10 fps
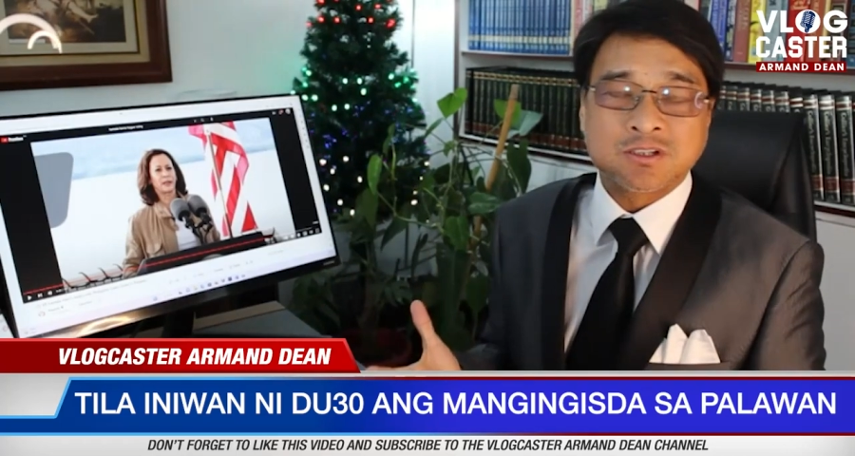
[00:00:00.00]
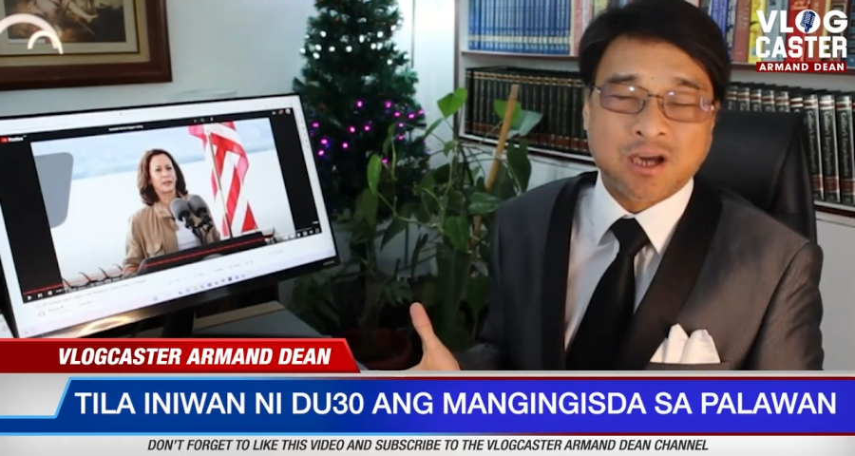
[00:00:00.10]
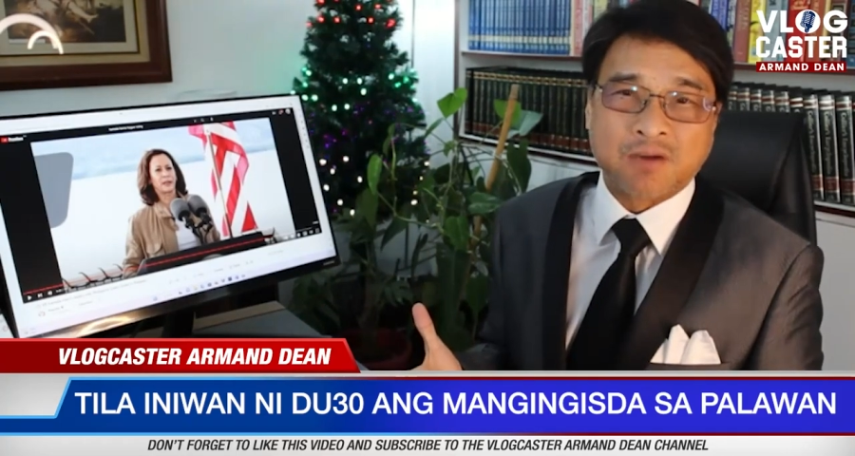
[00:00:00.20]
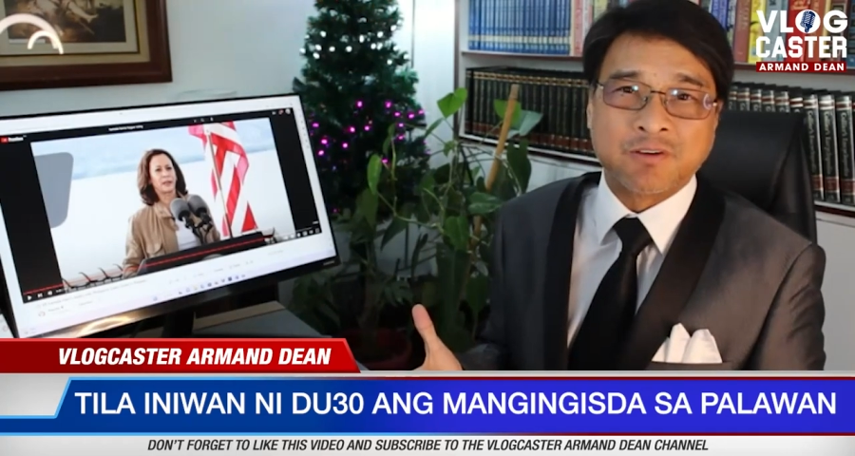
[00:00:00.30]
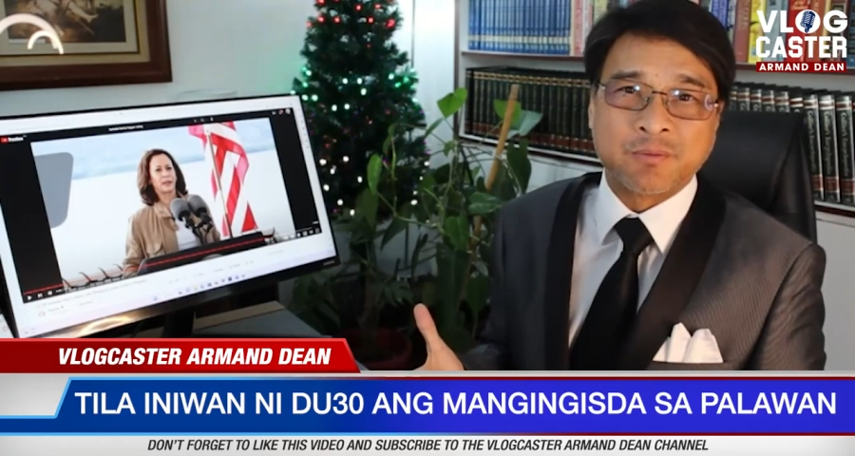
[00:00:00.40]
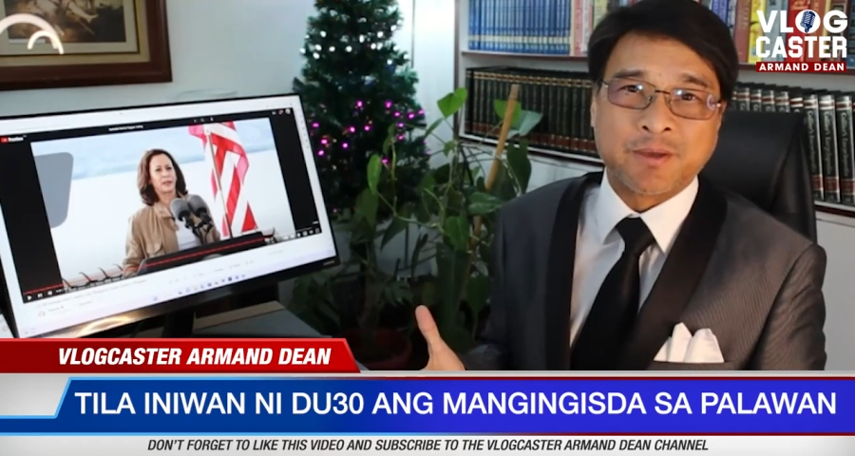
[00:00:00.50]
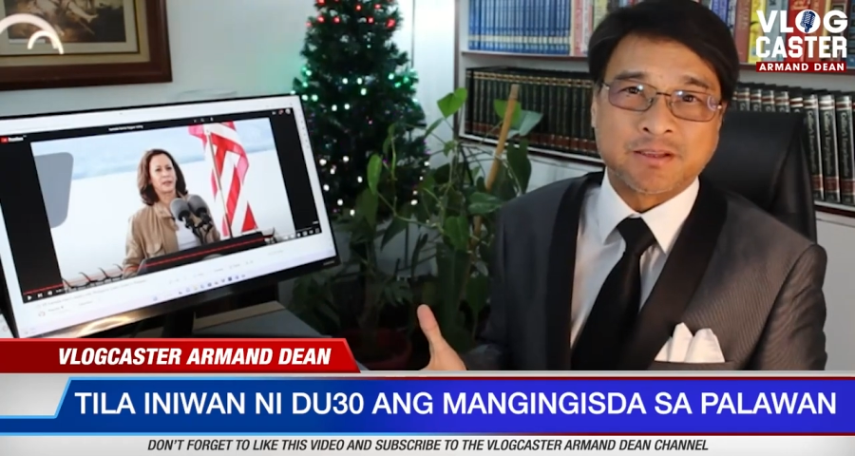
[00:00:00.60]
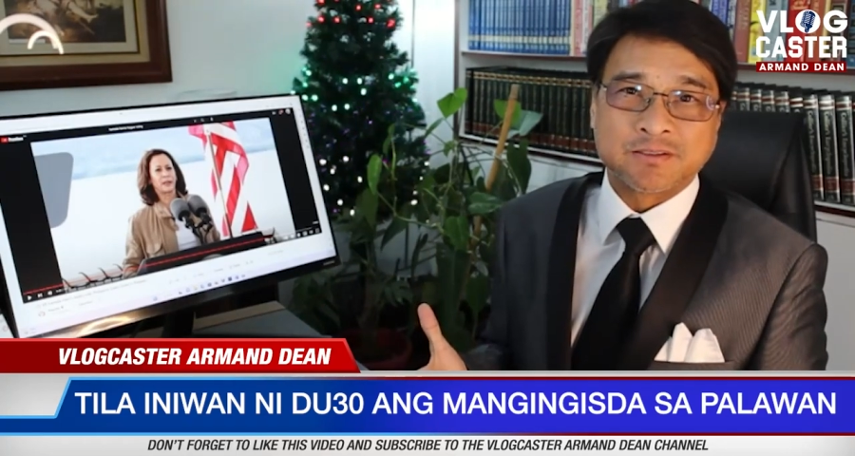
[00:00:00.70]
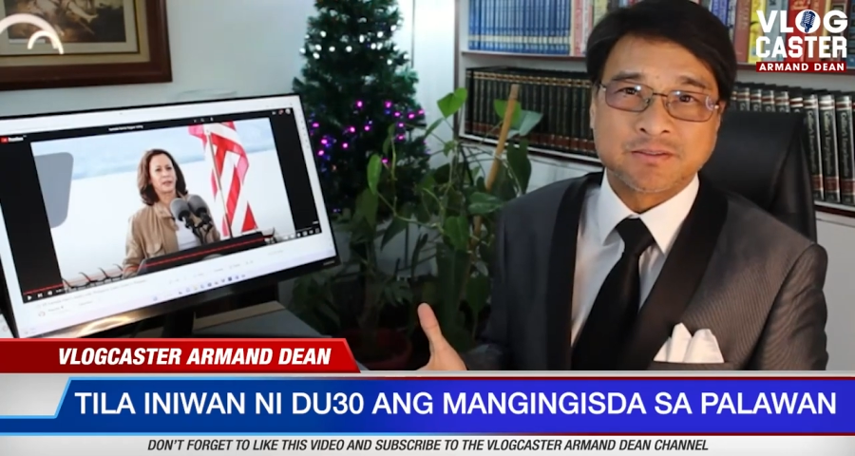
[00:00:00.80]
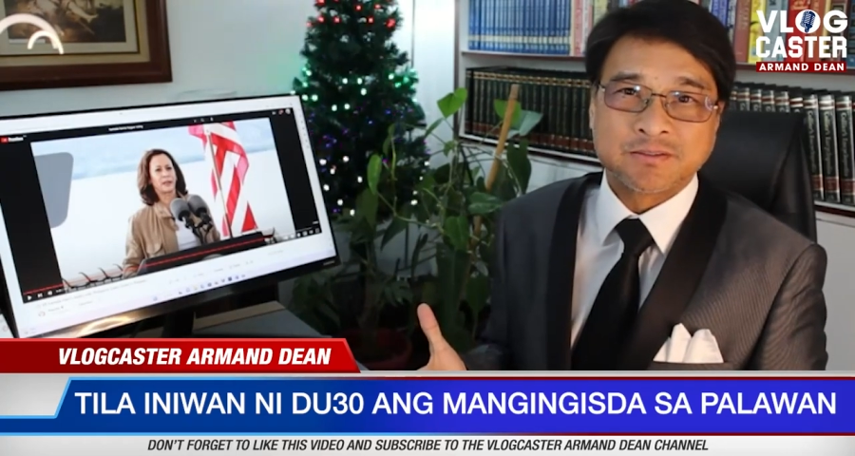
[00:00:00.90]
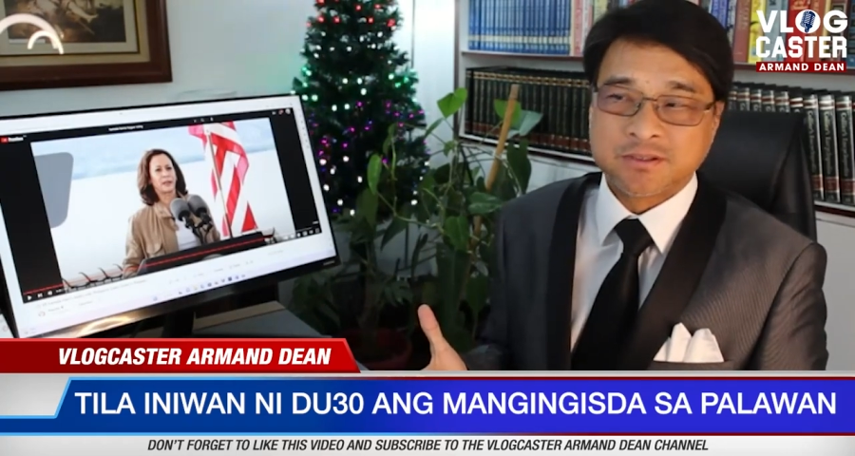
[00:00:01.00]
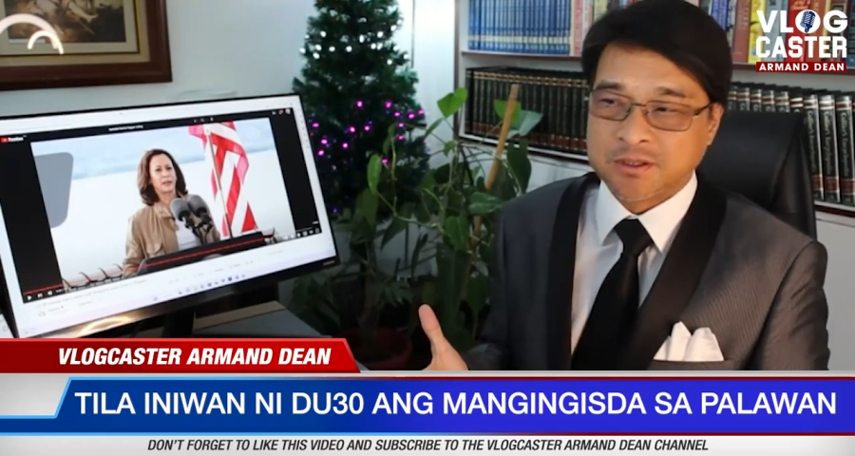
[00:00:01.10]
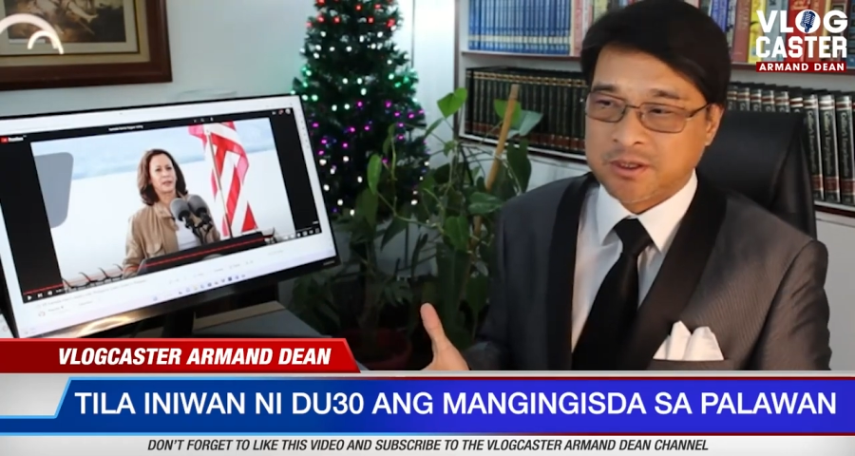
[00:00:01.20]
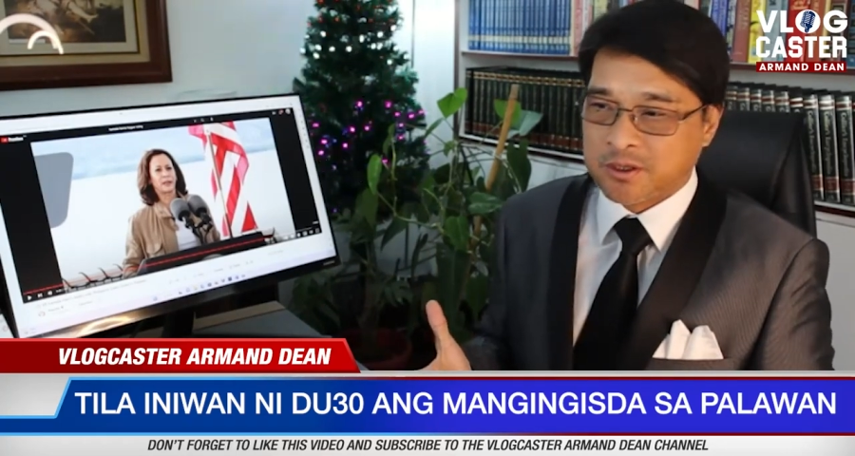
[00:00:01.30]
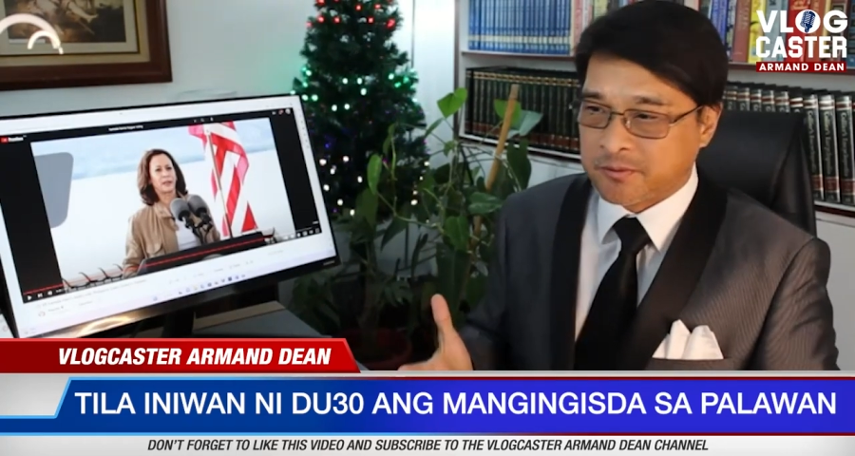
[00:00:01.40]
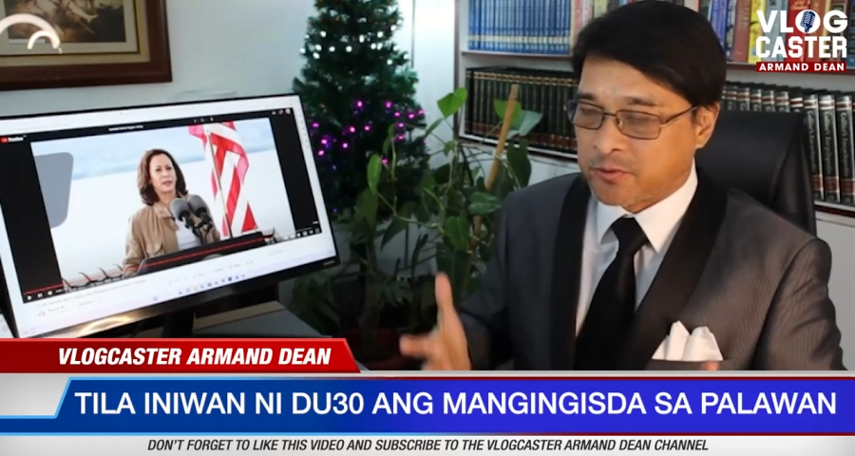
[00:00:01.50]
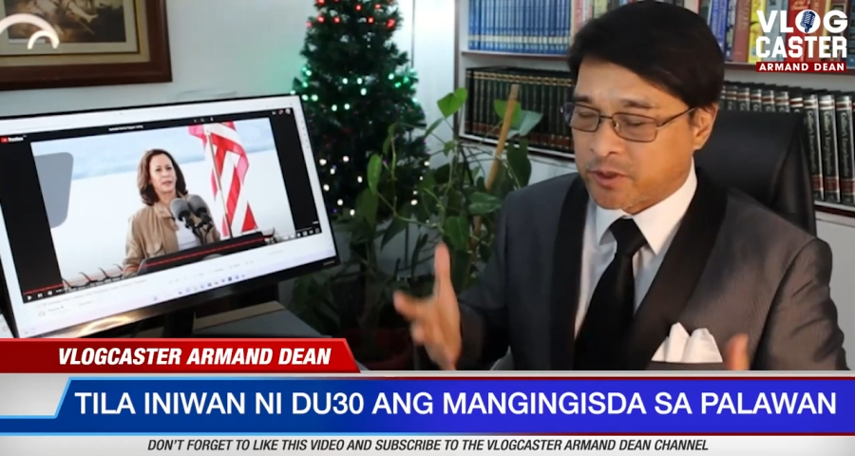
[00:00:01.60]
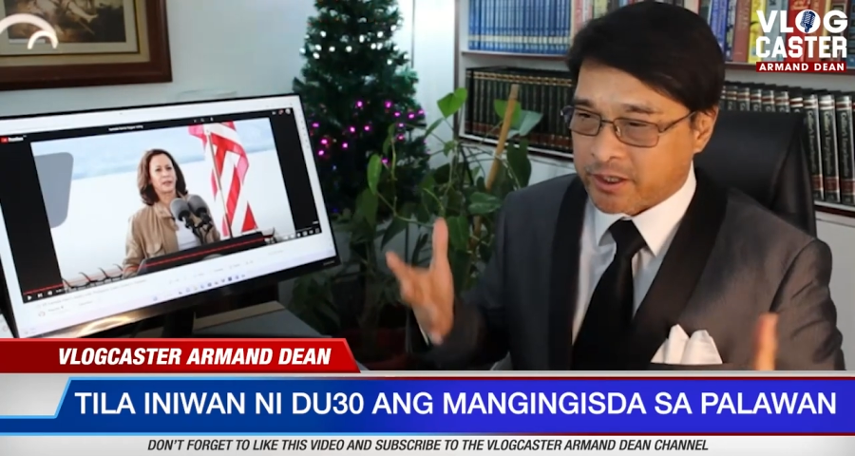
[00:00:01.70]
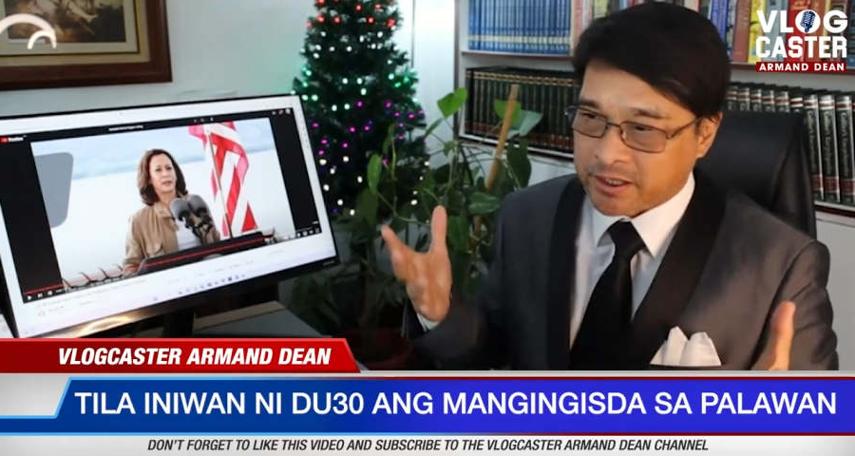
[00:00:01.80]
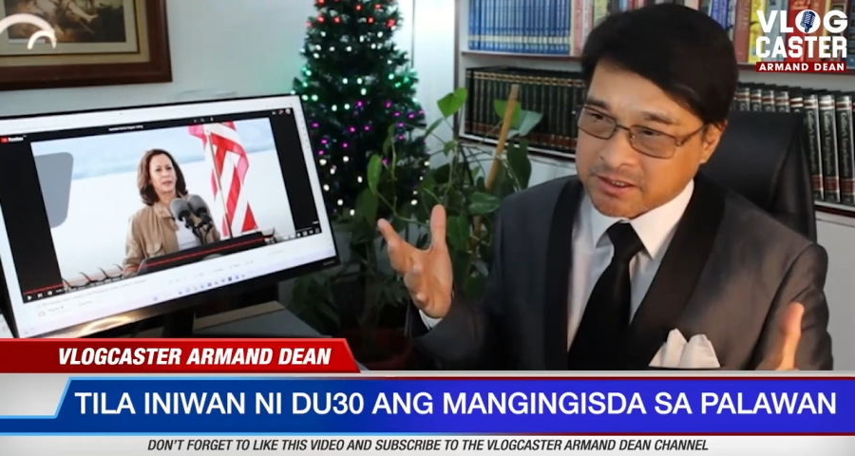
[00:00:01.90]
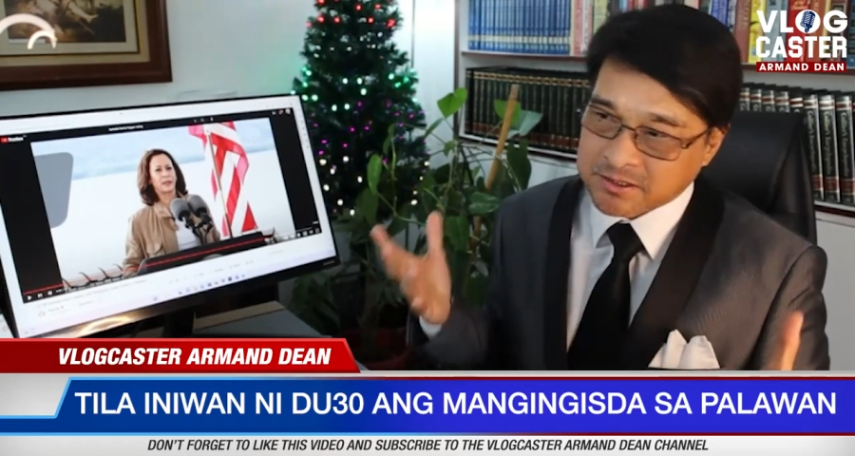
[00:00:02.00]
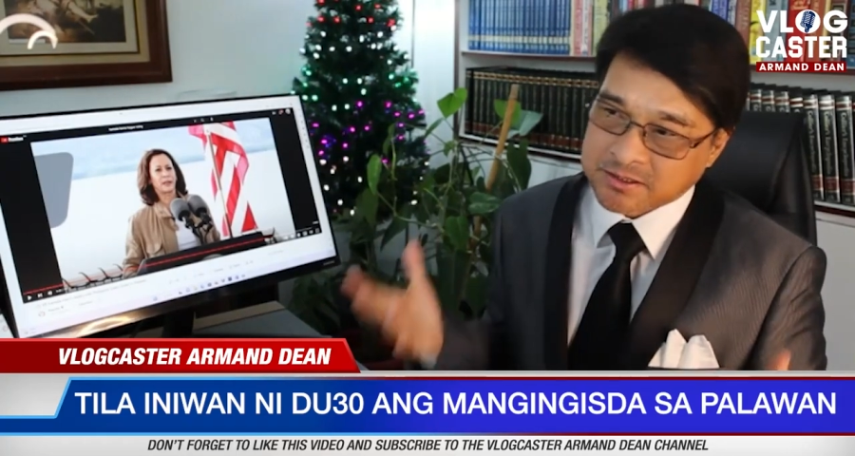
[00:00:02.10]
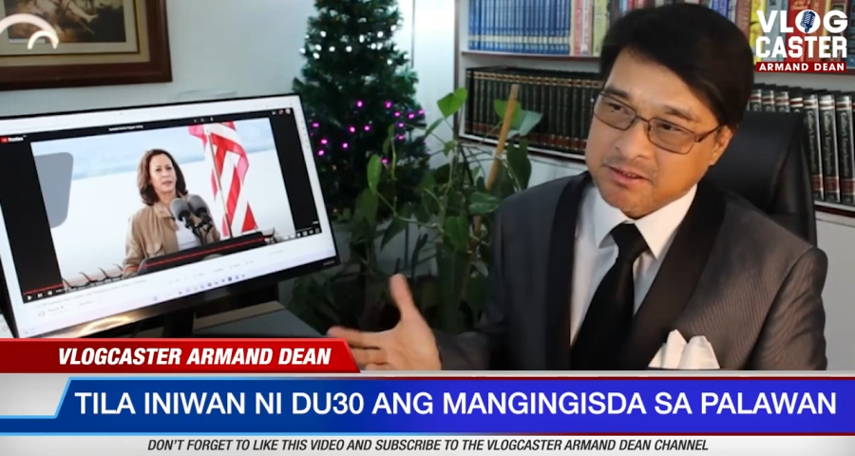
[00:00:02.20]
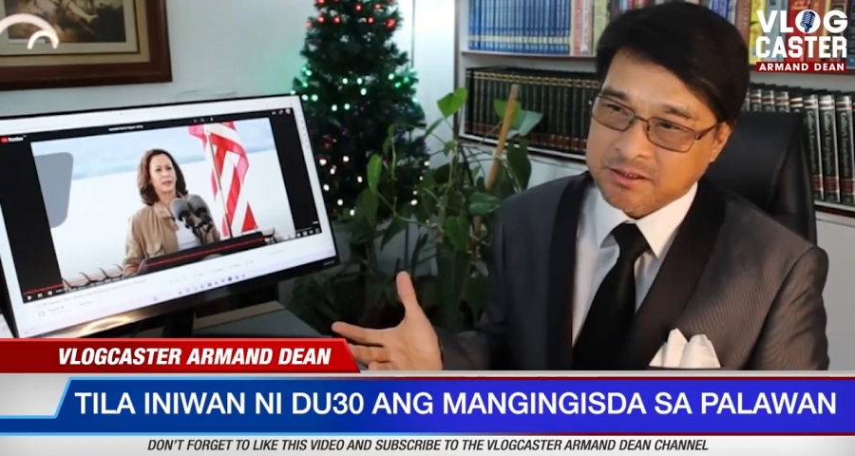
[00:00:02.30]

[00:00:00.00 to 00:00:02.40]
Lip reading: government for its